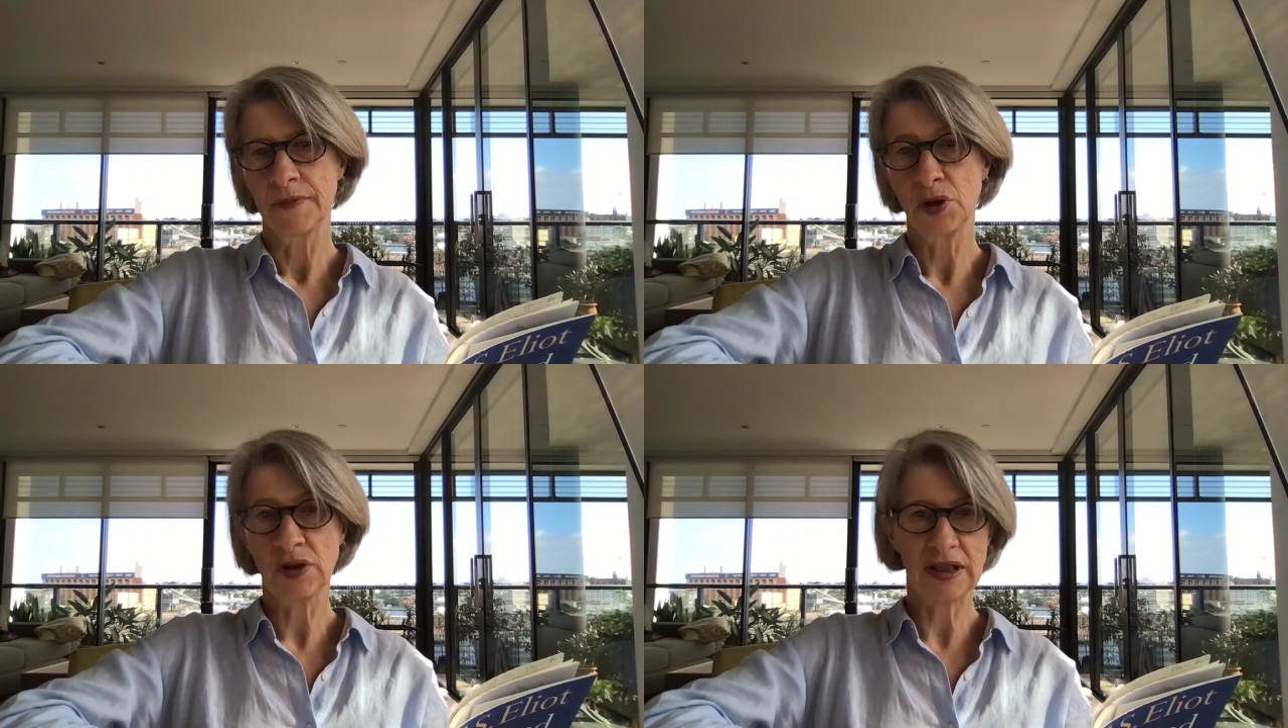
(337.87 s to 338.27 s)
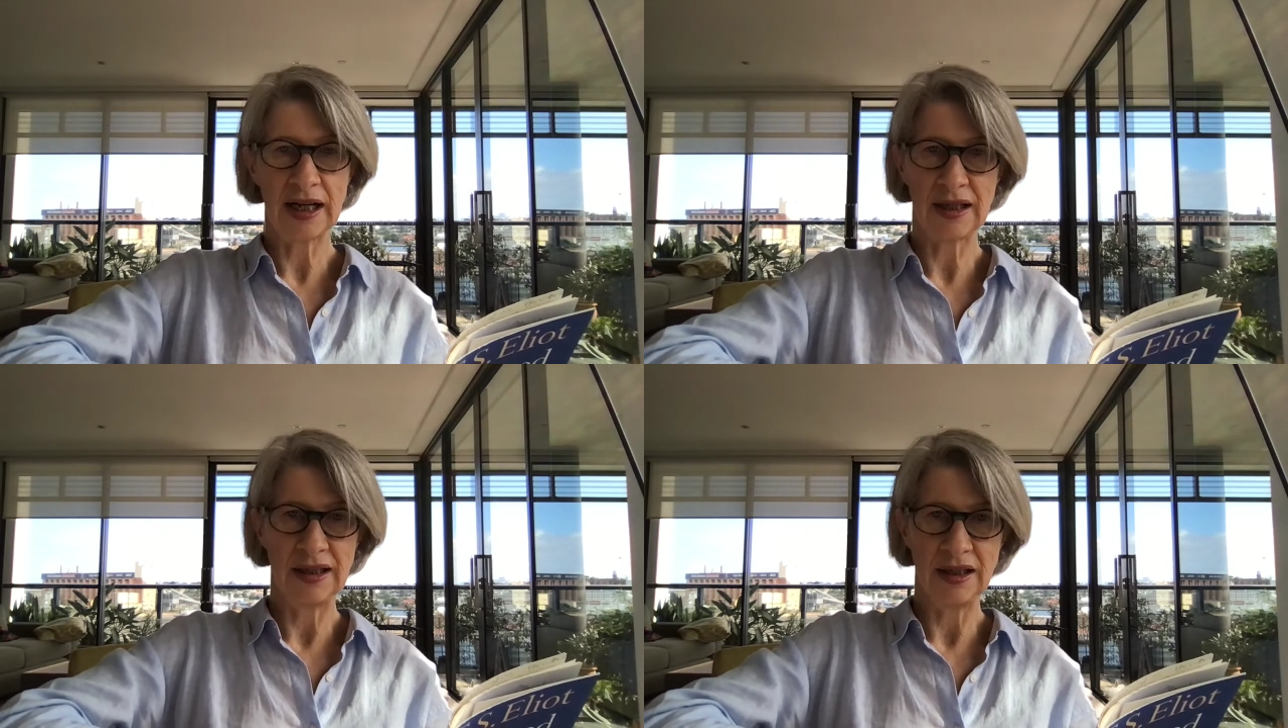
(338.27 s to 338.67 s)
looks
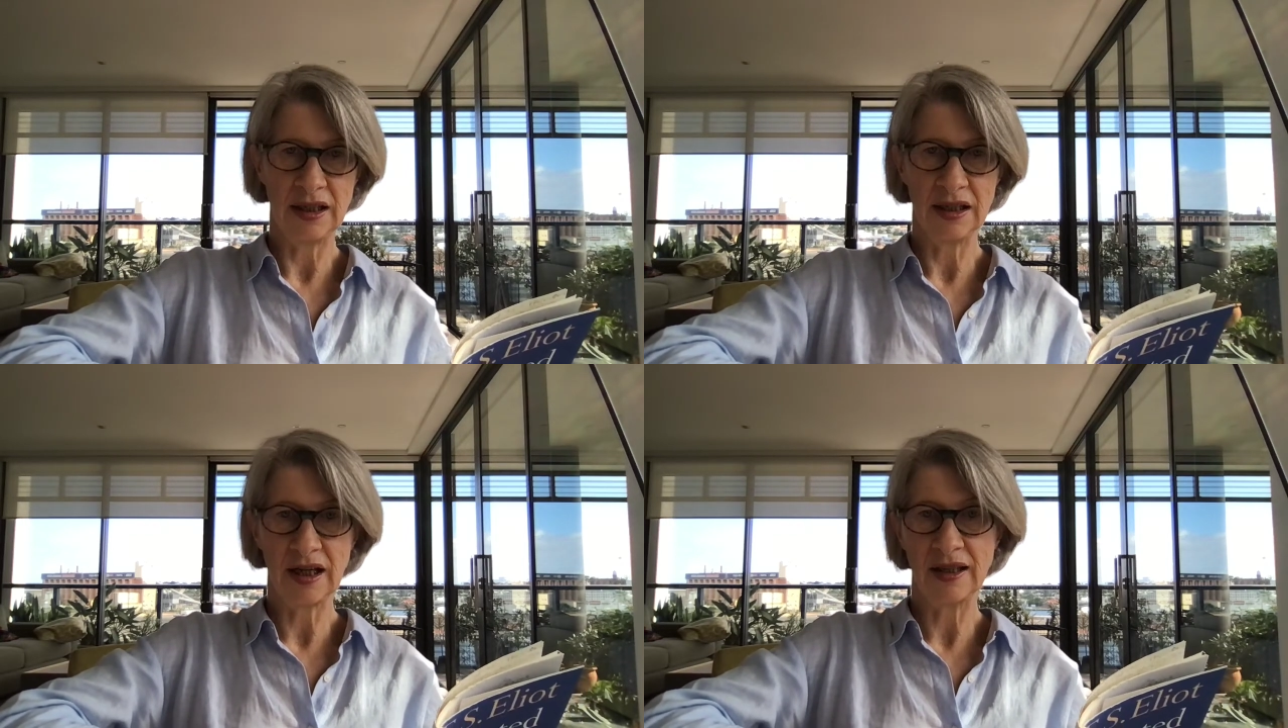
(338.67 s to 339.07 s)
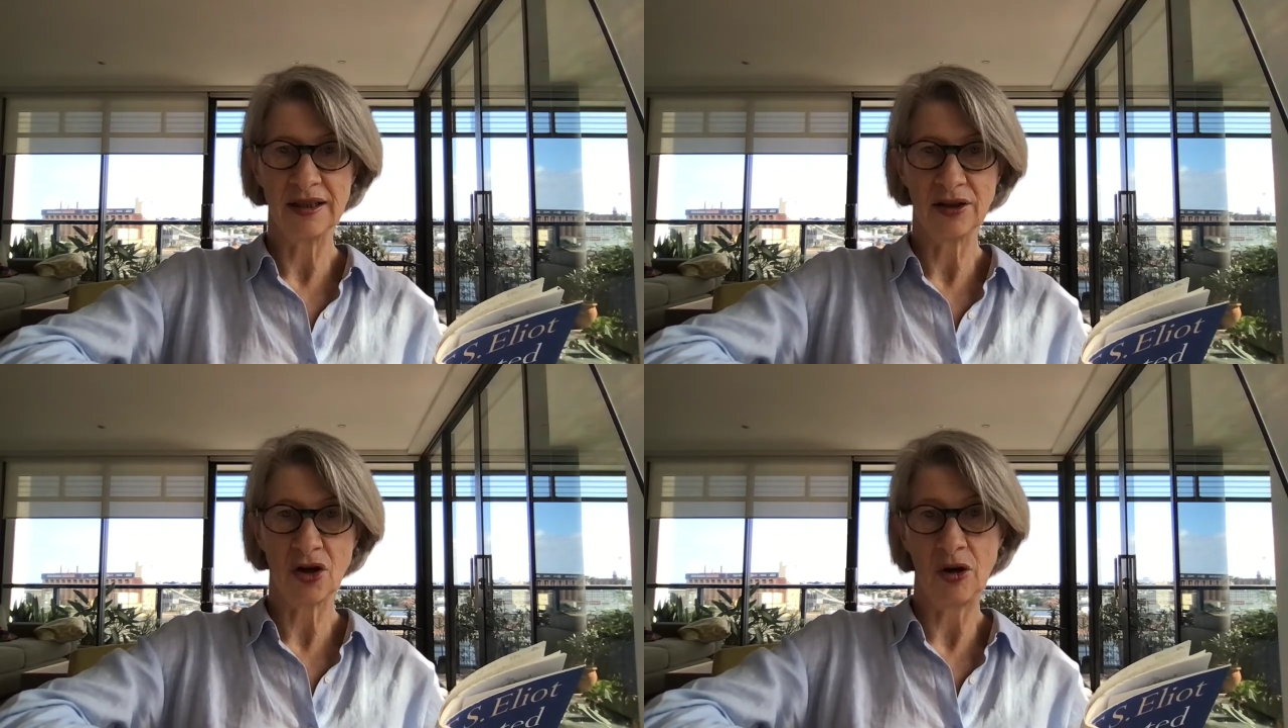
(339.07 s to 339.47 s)
like an idiot and
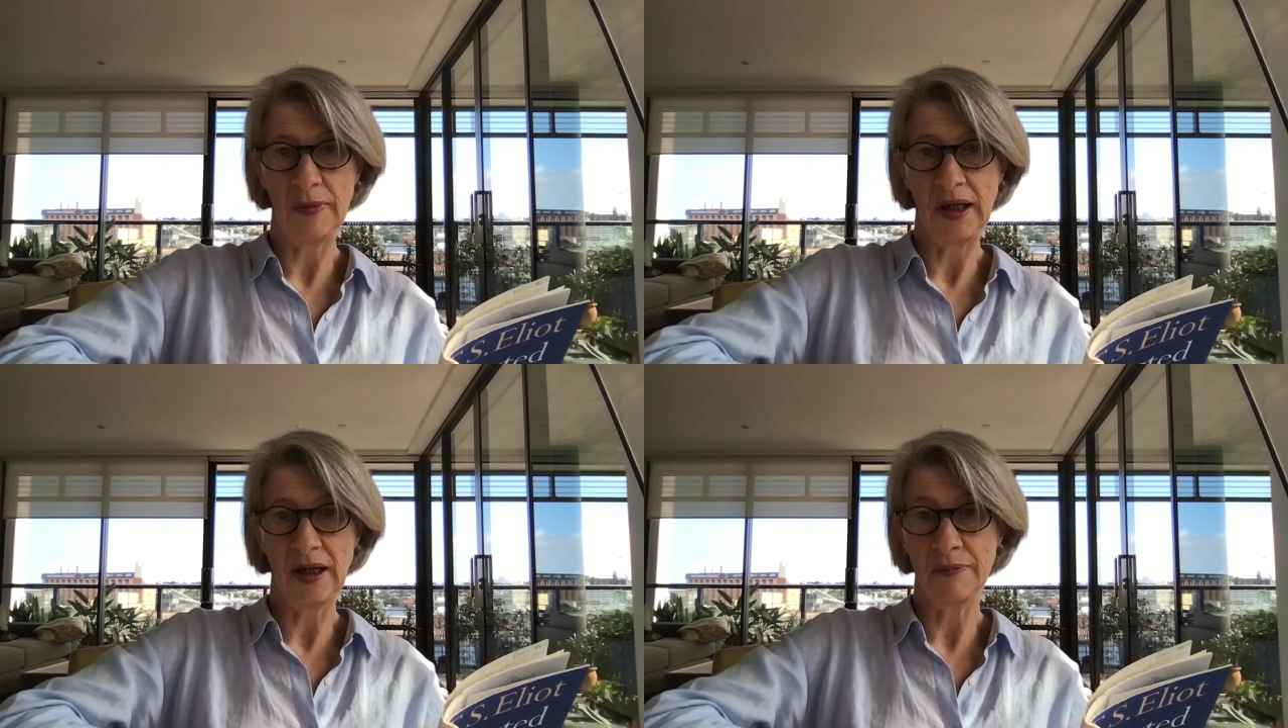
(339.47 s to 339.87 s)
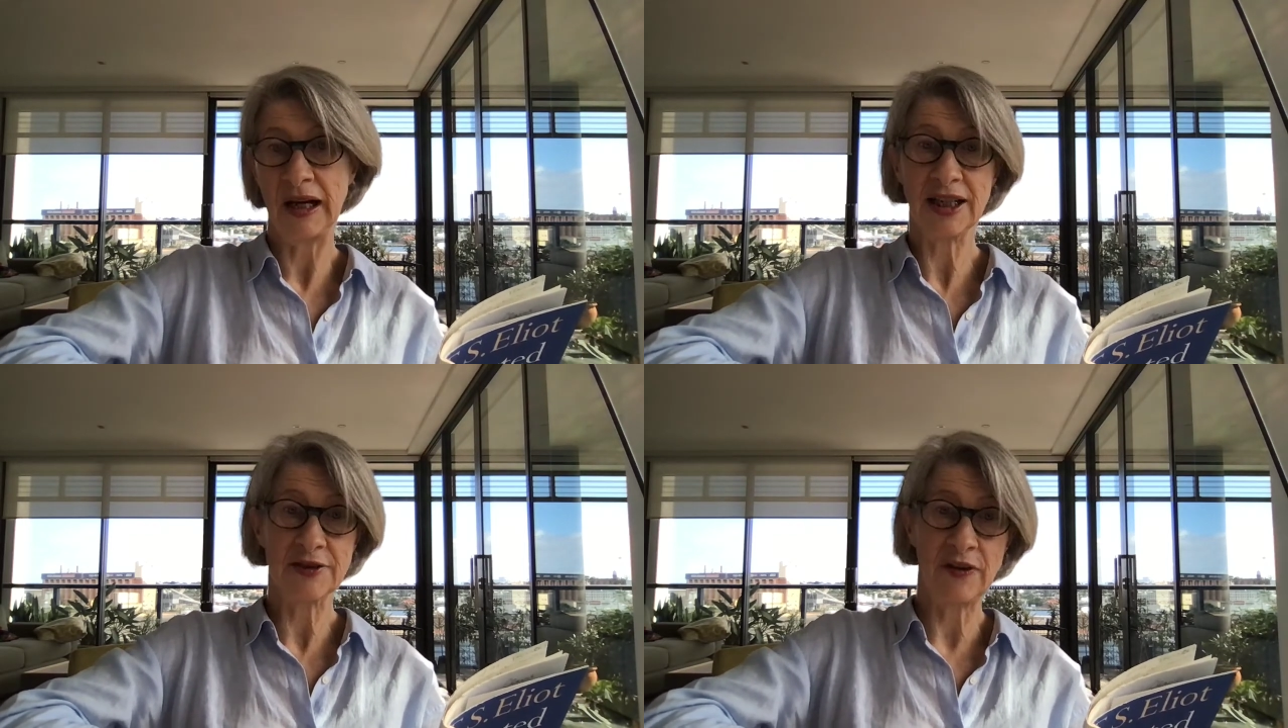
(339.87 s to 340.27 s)
is a comic and
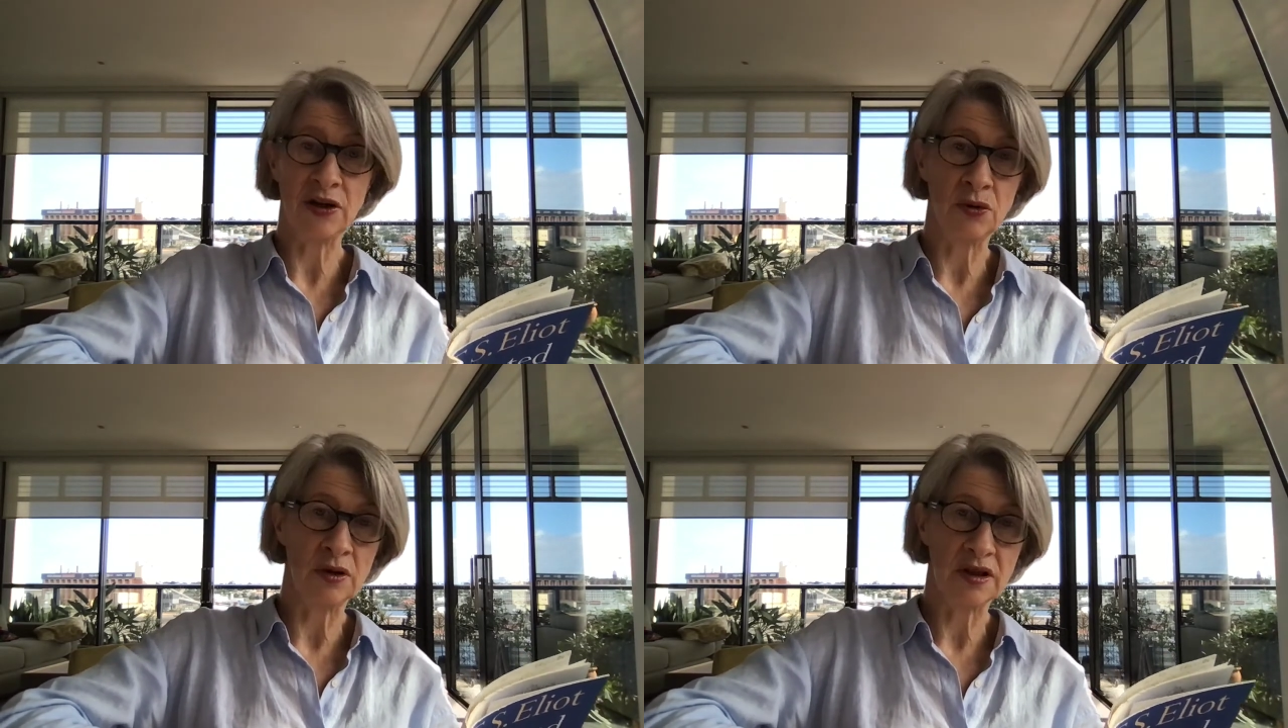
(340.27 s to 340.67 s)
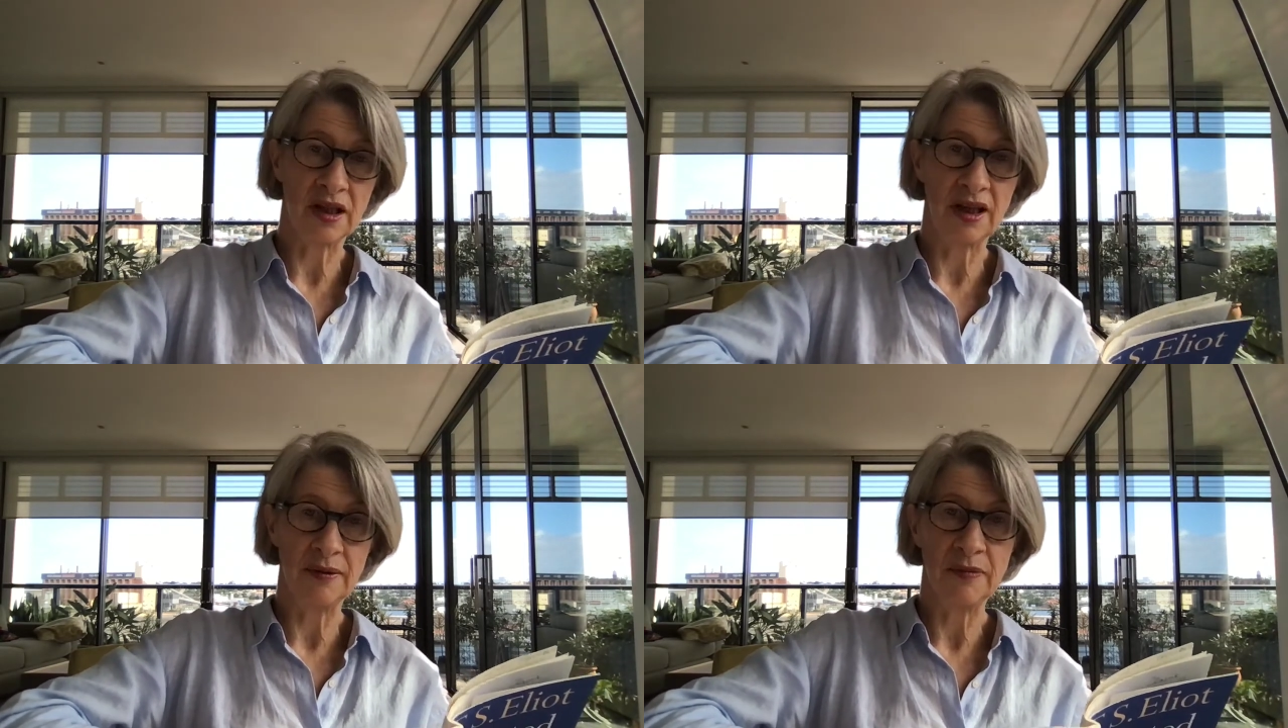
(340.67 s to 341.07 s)
makes fun all the
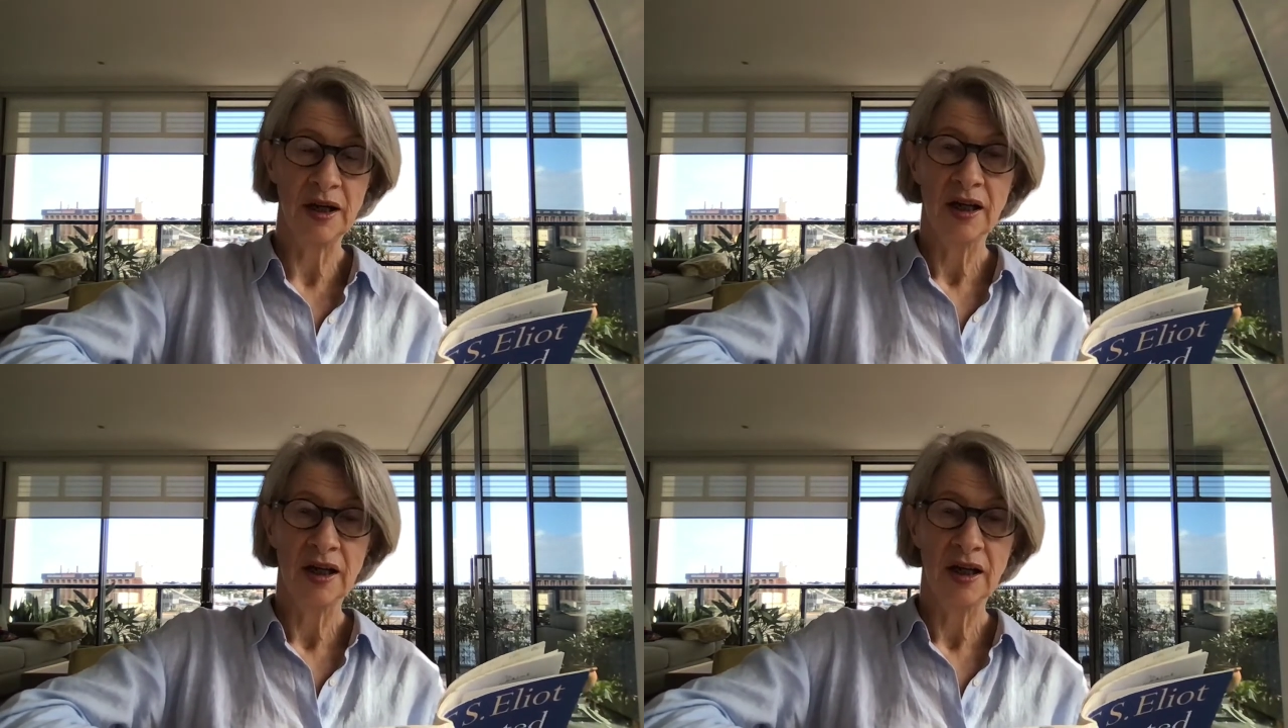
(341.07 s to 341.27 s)
time,